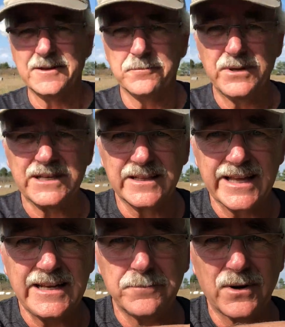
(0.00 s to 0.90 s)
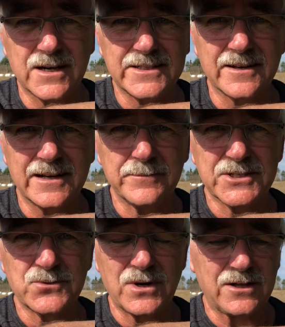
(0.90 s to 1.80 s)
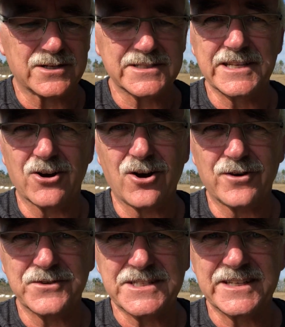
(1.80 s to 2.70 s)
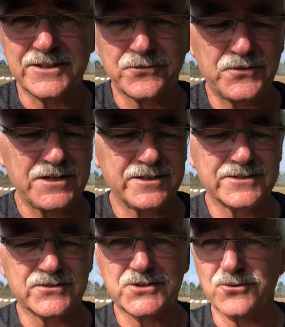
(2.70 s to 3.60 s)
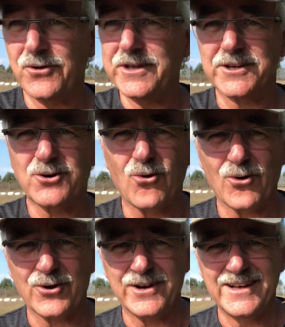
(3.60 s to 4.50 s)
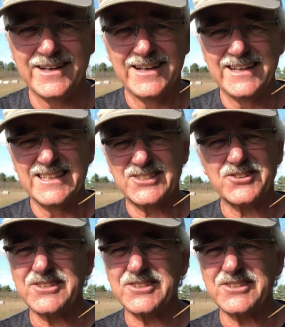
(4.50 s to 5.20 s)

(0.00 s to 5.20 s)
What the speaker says: big ladybug time as well, because they're harvesting the fields of soy and corn. So there's